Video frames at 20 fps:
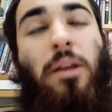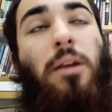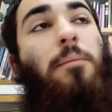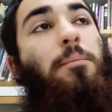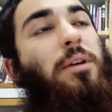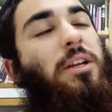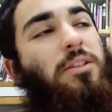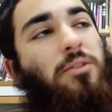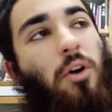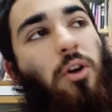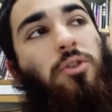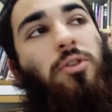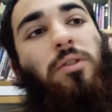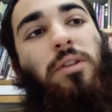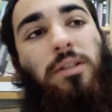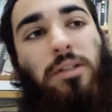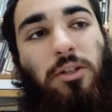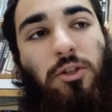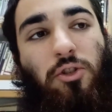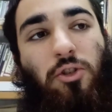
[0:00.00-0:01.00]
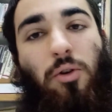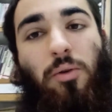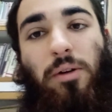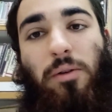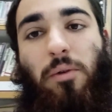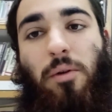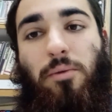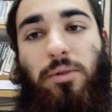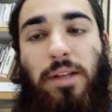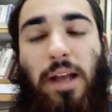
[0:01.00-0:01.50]
because also this is showing
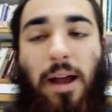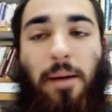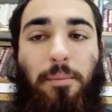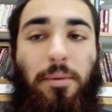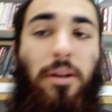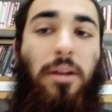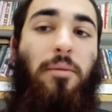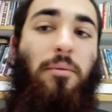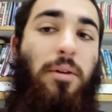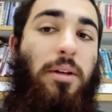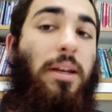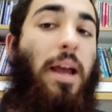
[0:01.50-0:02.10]
what was happening when